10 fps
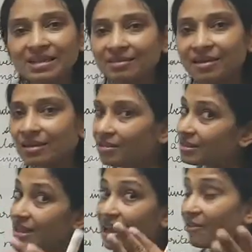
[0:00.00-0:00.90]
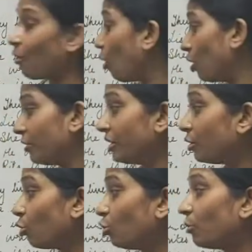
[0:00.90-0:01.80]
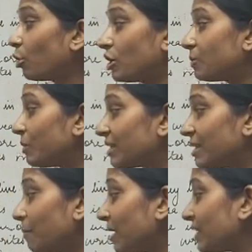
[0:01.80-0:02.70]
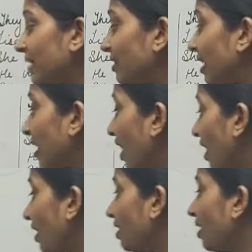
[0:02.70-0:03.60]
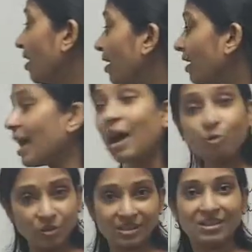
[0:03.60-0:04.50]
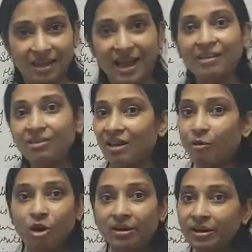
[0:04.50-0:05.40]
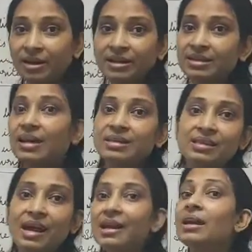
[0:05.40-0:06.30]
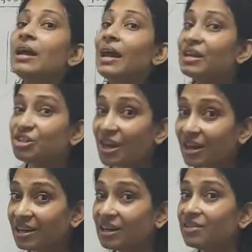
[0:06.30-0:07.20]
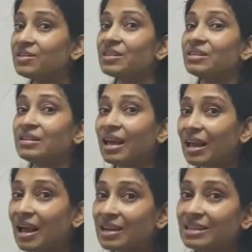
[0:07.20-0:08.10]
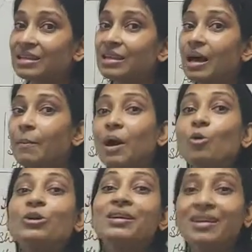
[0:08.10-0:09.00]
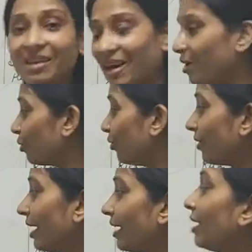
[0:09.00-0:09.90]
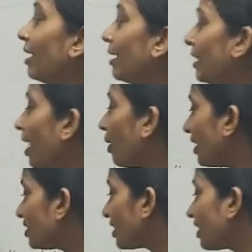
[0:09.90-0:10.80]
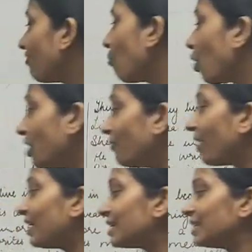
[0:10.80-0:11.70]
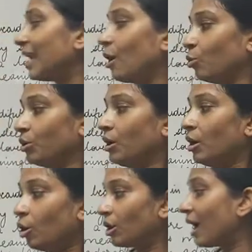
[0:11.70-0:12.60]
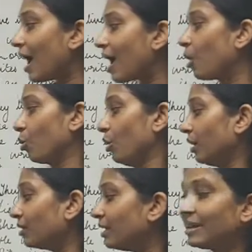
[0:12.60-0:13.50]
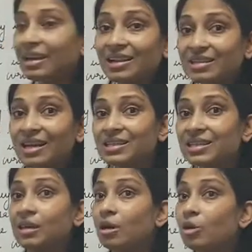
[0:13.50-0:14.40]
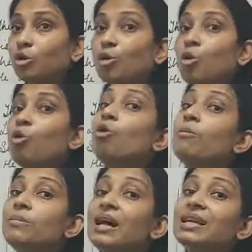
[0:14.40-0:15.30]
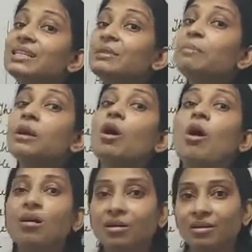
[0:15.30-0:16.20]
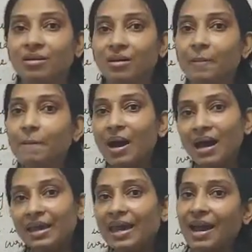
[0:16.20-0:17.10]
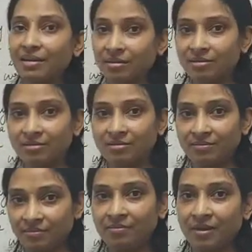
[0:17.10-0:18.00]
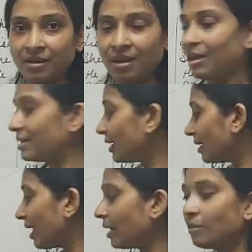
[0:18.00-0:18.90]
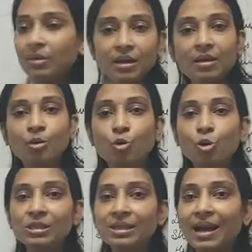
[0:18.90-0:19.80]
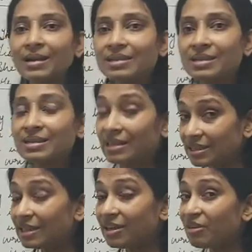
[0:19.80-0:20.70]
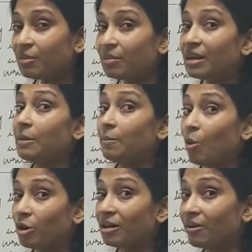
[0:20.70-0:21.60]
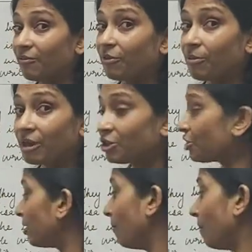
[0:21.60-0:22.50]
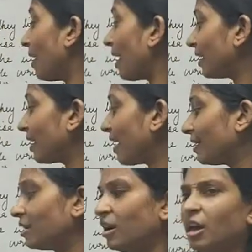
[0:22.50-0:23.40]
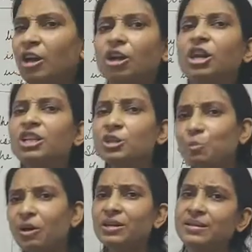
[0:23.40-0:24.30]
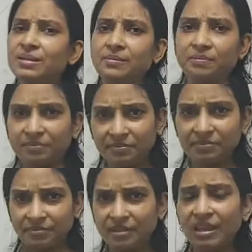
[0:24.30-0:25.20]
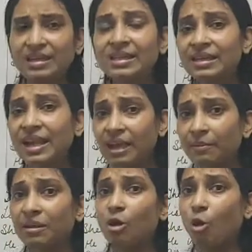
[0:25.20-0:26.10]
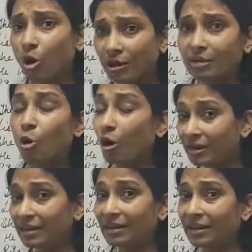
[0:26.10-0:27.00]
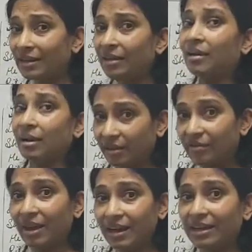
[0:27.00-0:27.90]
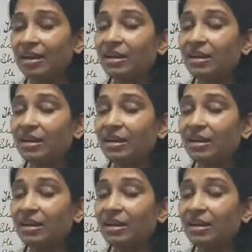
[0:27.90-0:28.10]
and thing. This I have already told you, because person, place and thing are nouns, and we have already discussed that adjectives tell us about noun, right? Now adjective modifies noun. Okay, how? It tells us to whom does it belong. My cat. Is it telling me whose cat is this? Is it giving me important information? My cat. Each person. Is it telling me the quantity? Right?